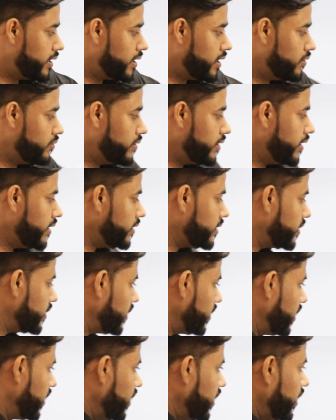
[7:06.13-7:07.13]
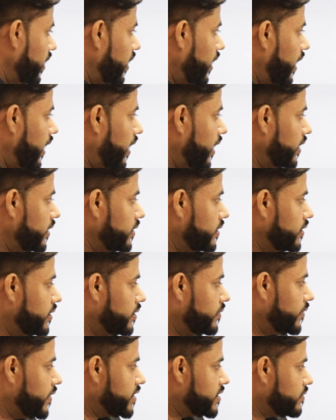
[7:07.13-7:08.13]
around it, and
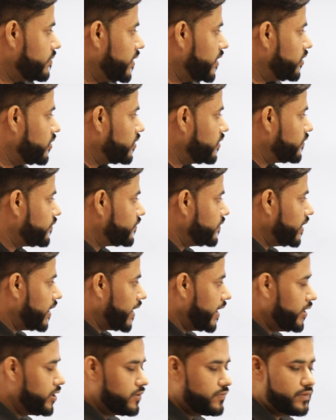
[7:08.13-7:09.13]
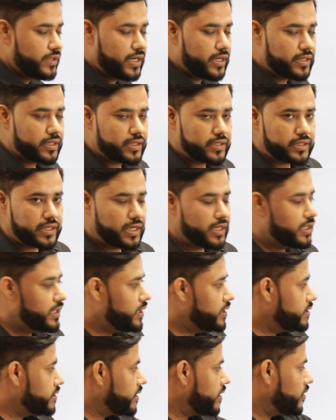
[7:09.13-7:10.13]
the measurement of the height of that
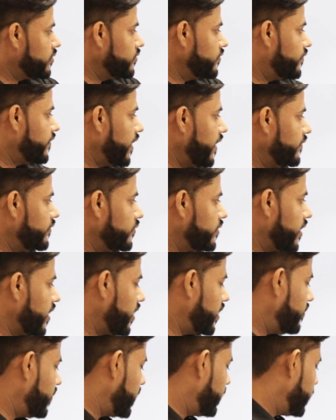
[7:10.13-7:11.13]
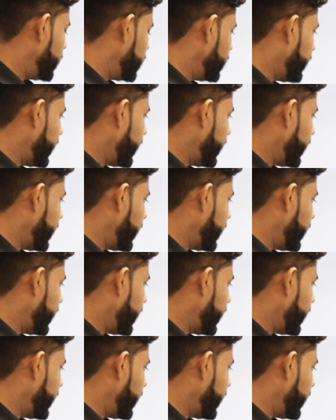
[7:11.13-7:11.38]
rectangle is around five to ten millimeters.